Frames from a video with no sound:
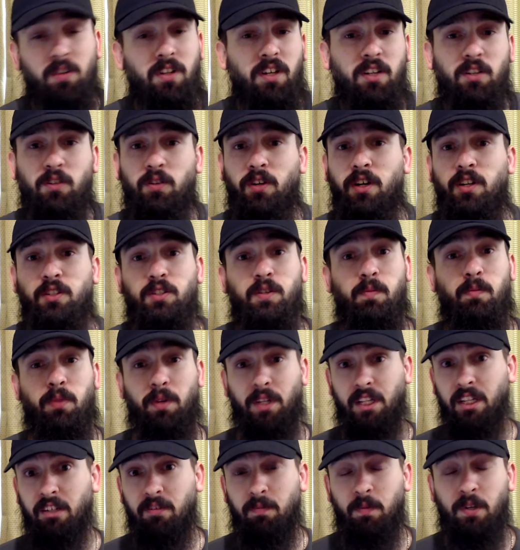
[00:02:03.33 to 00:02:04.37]
and you guys can
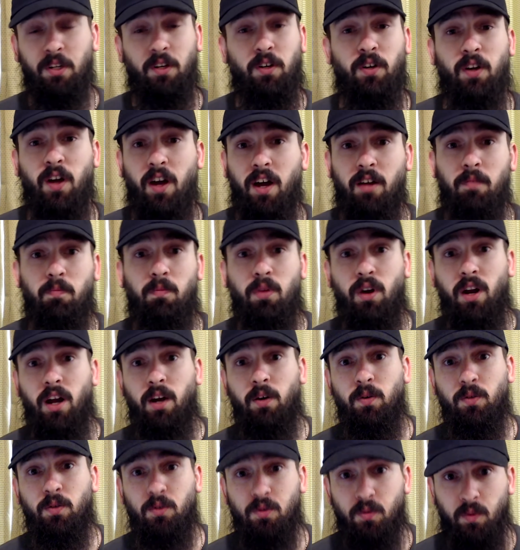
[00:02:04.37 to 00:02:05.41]
believe me or not, but I
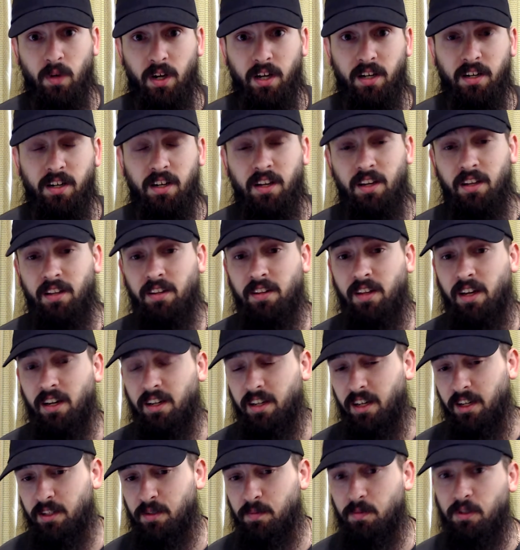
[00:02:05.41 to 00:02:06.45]
was right that
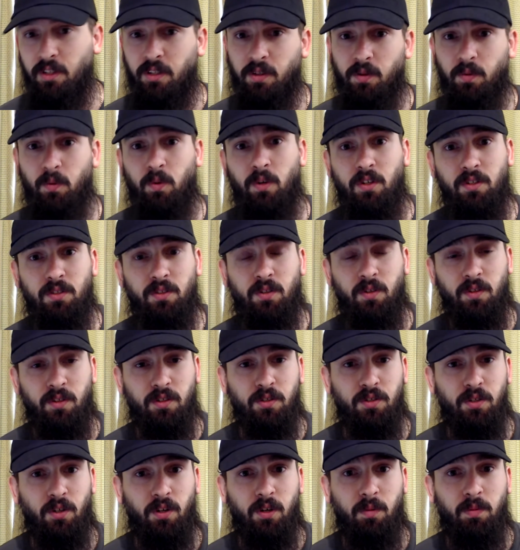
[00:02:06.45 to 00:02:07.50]
Kazmina was going to
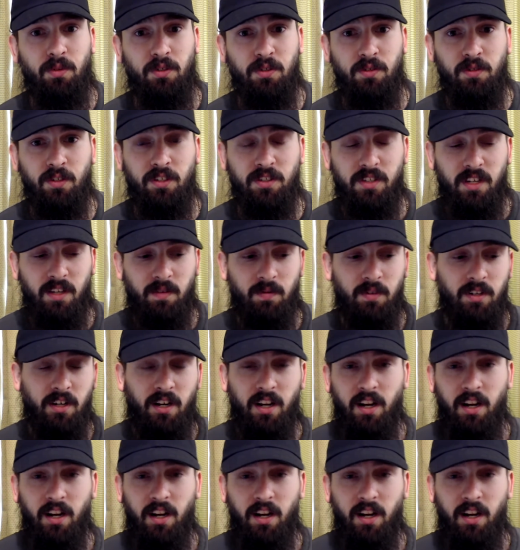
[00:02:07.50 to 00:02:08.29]
show up in Strixhaven,